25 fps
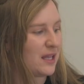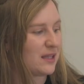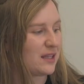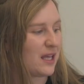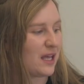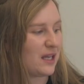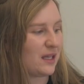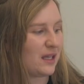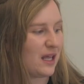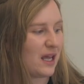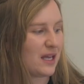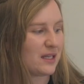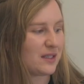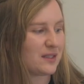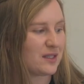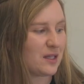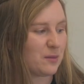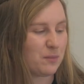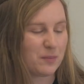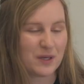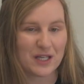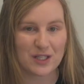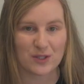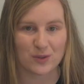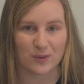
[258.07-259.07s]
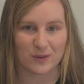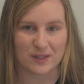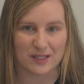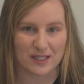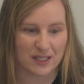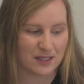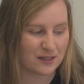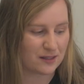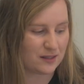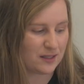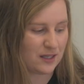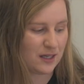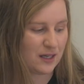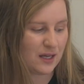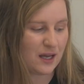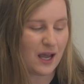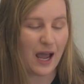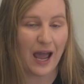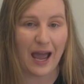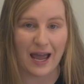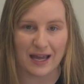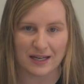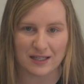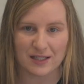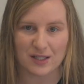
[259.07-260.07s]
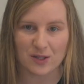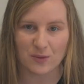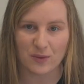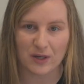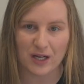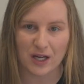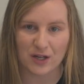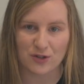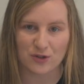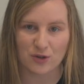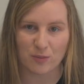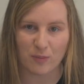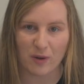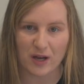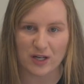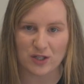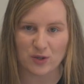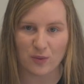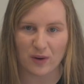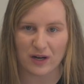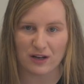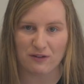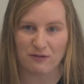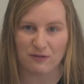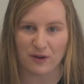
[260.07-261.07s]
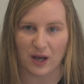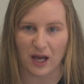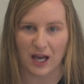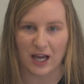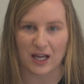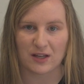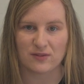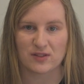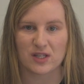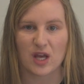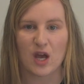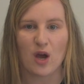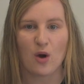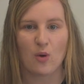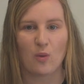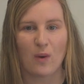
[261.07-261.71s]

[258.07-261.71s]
Then there's the Pixel 60 and the 100x25s